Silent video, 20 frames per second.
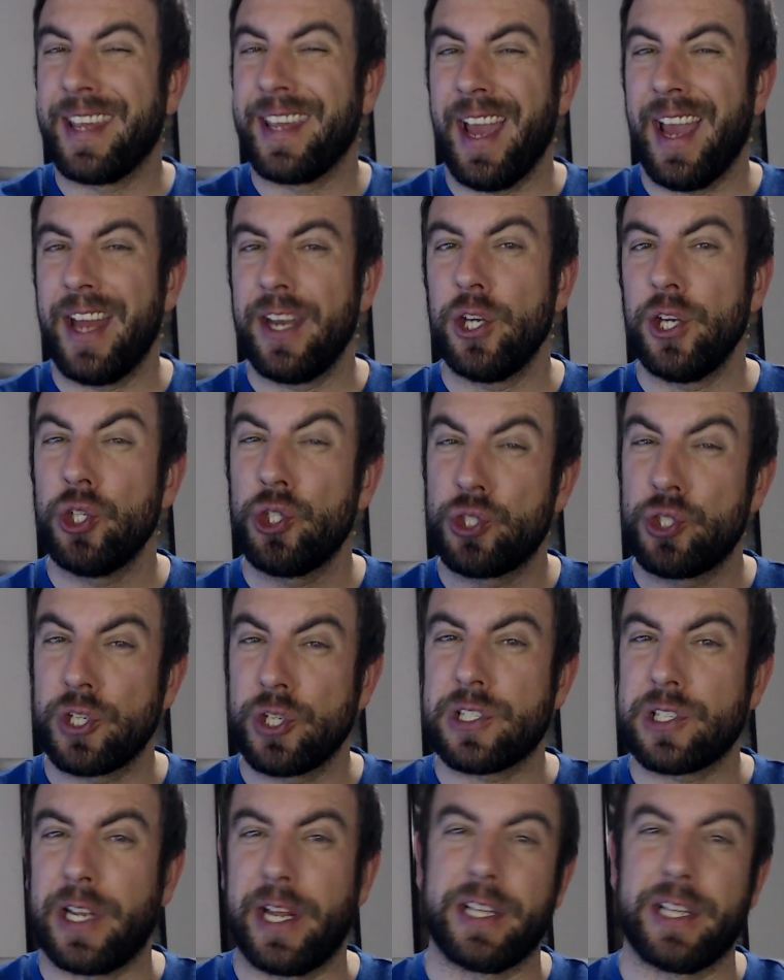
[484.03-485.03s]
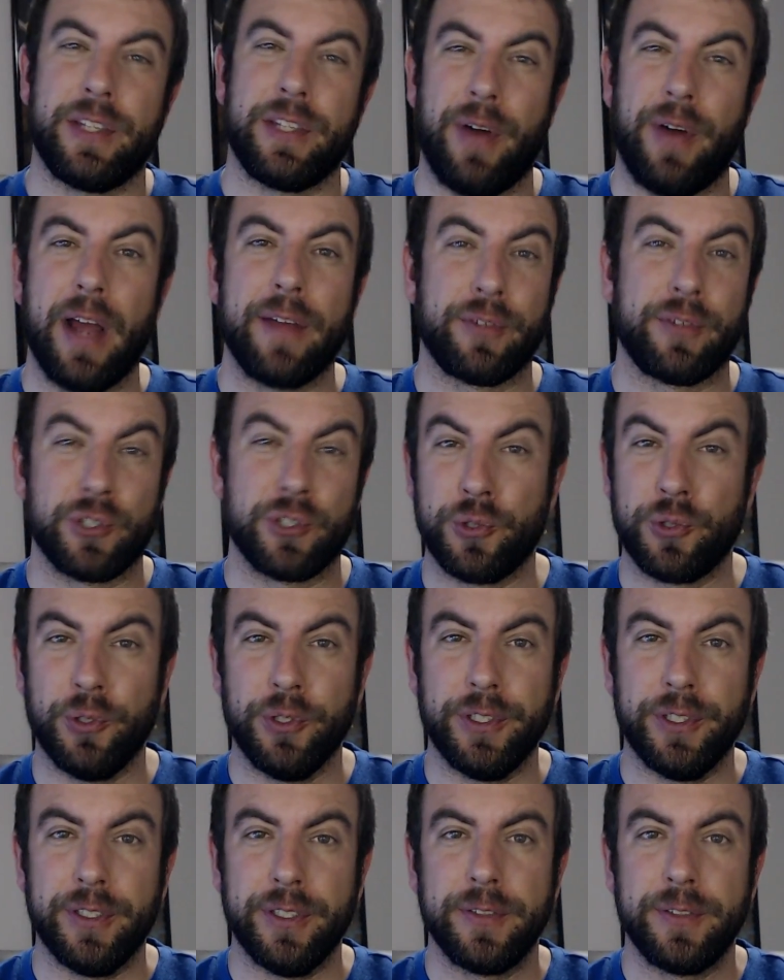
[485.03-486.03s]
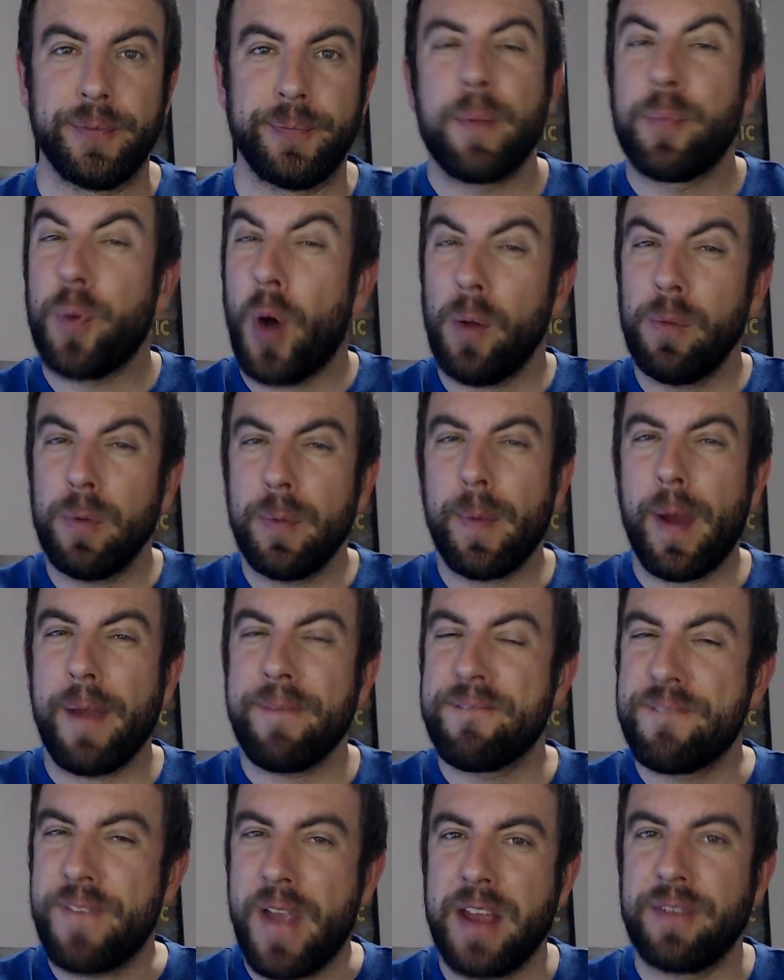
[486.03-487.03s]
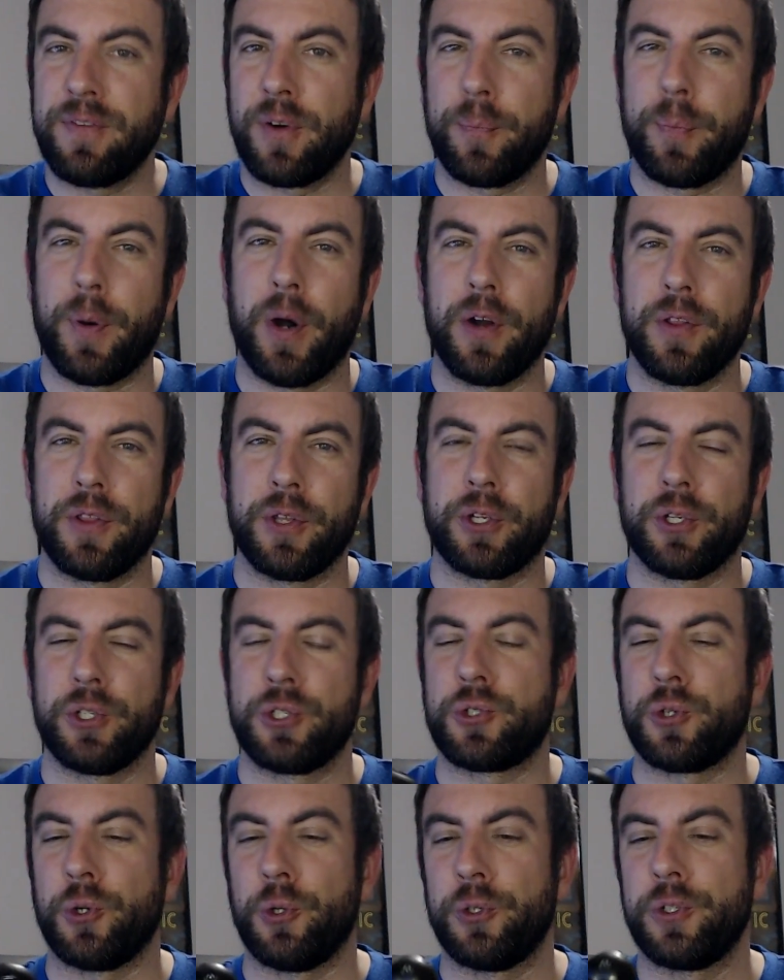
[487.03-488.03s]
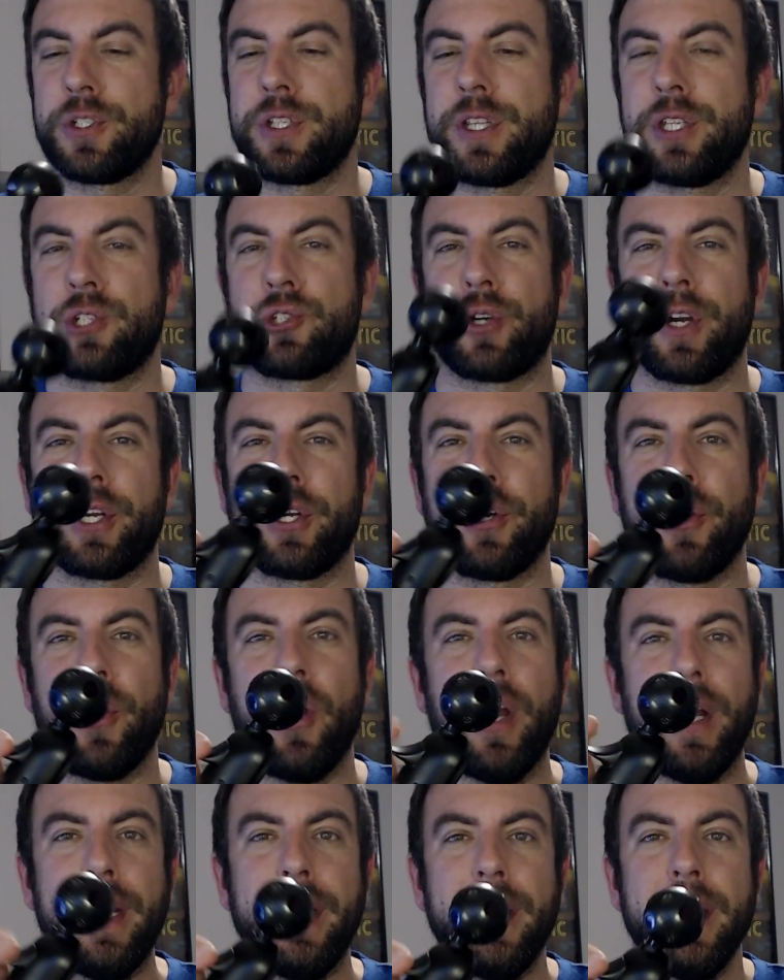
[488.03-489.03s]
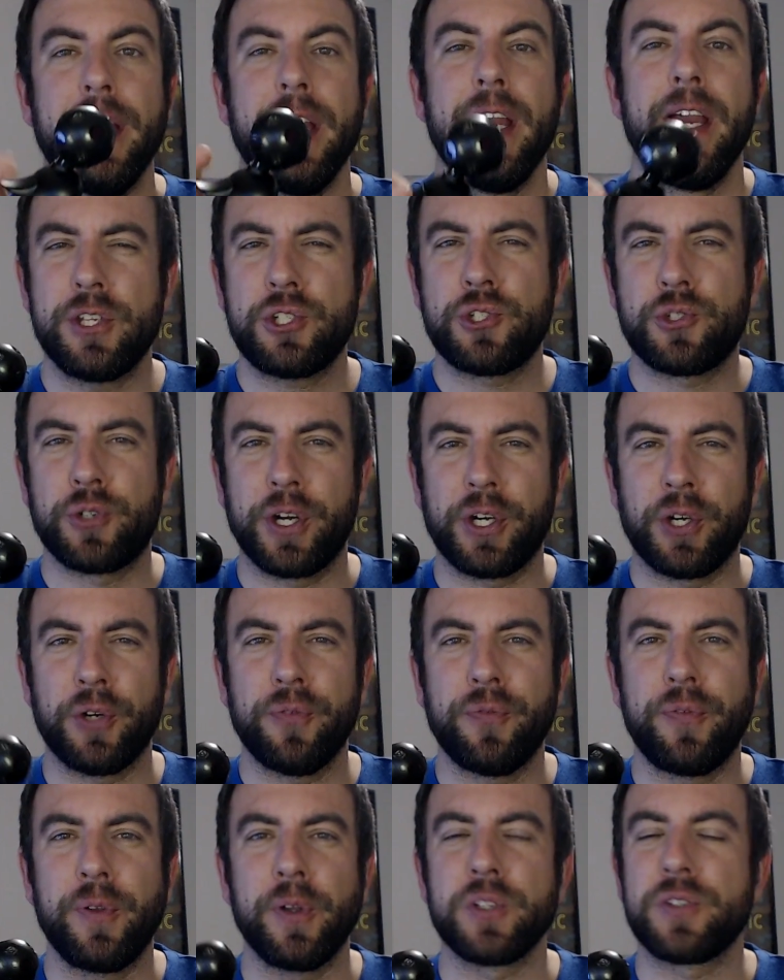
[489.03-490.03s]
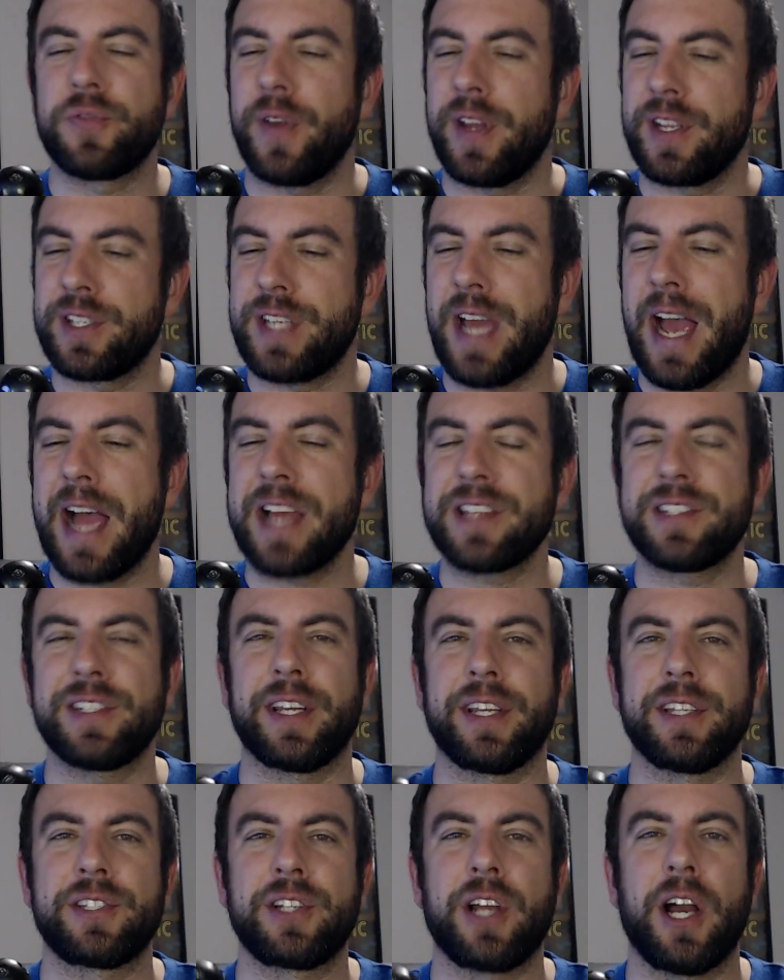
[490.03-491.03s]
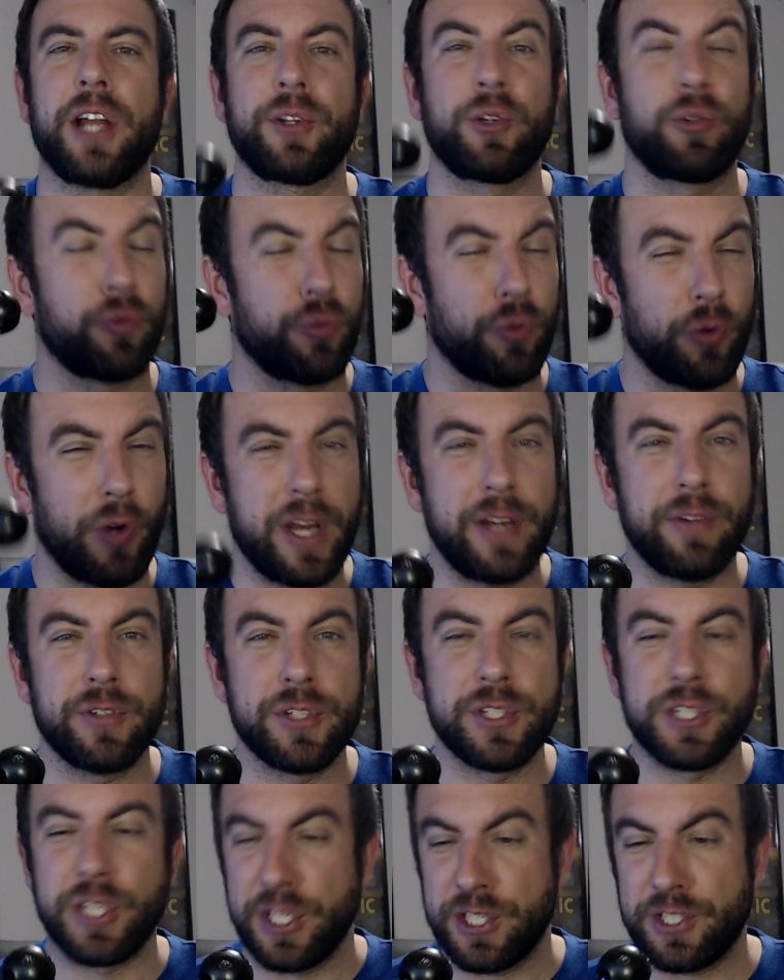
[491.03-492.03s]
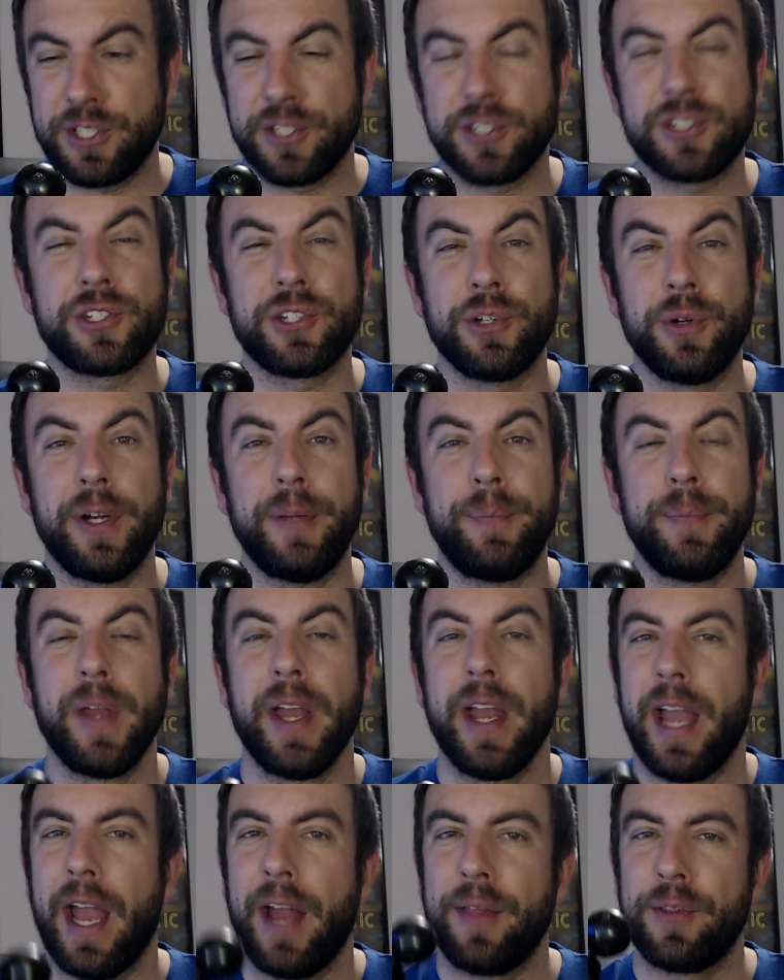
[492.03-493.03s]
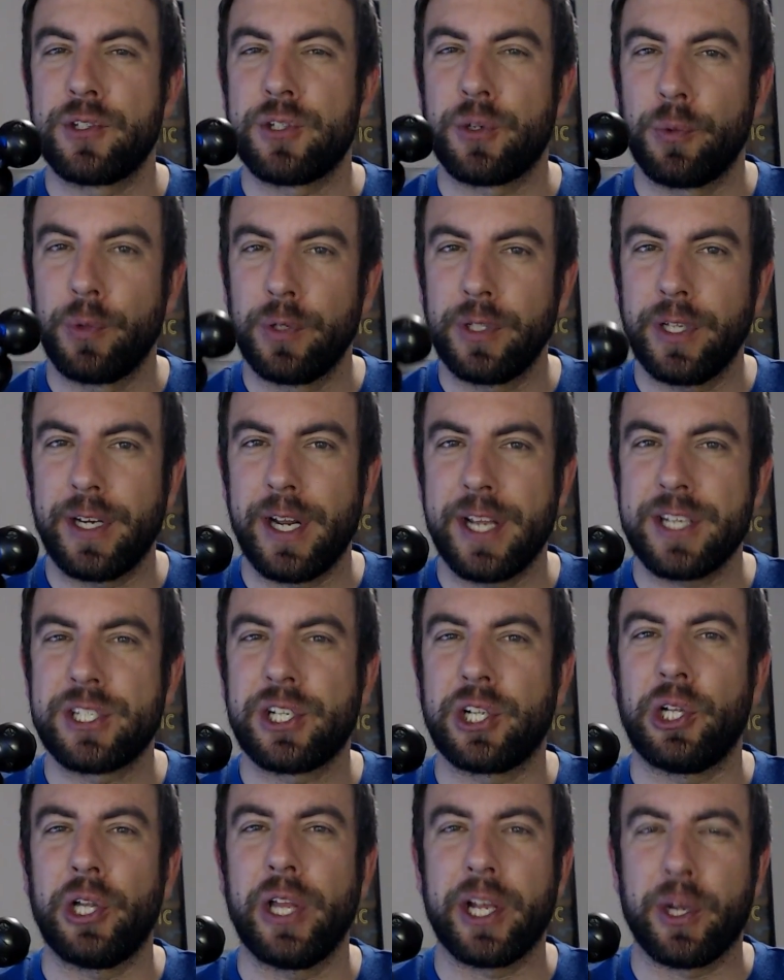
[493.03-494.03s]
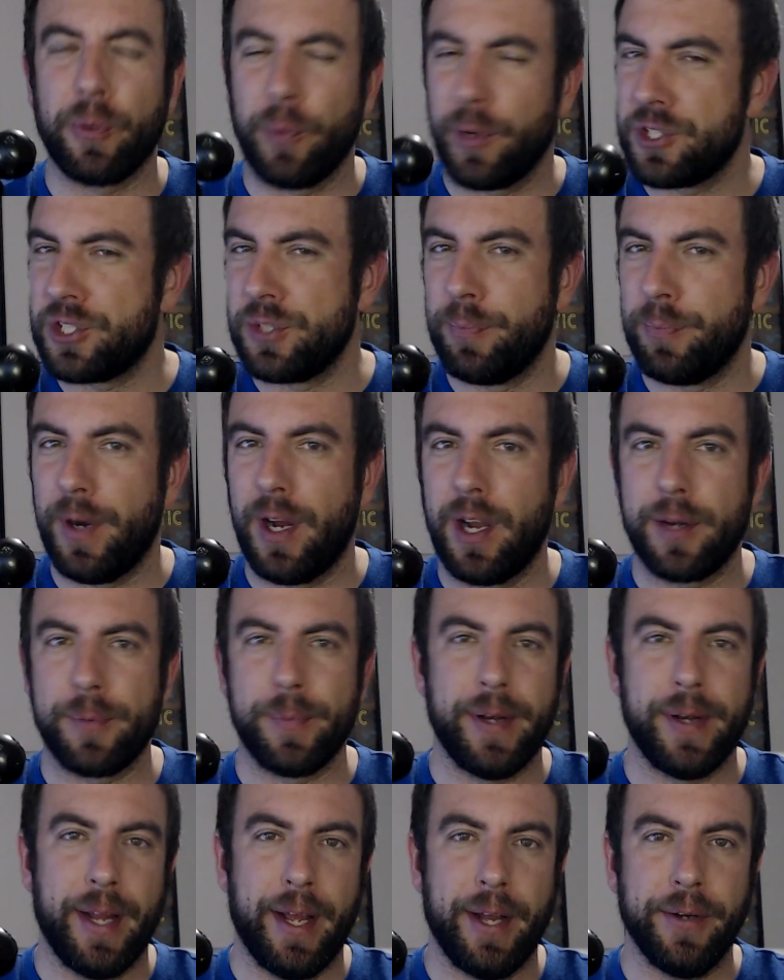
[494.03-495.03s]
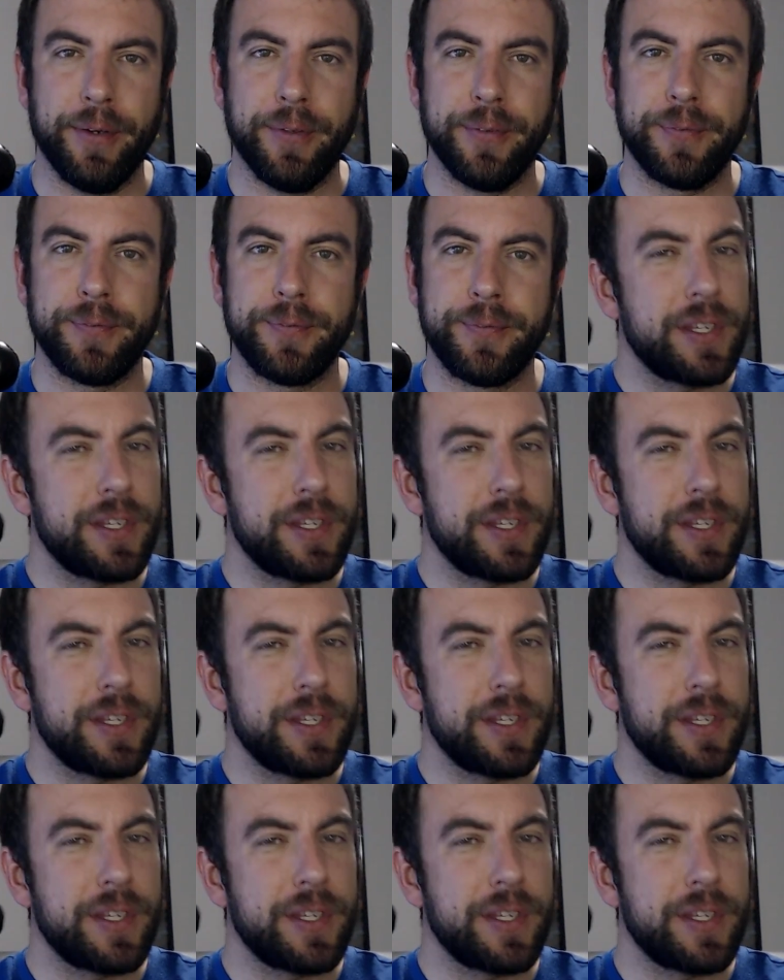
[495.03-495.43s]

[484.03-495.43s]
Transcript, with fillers: again, just like the Vive controller. And probably my favorite part of the controller is the trigger on it. This trigger feels fantastic, it's got great resistance to it, and there's a really nice click once you bottom it out.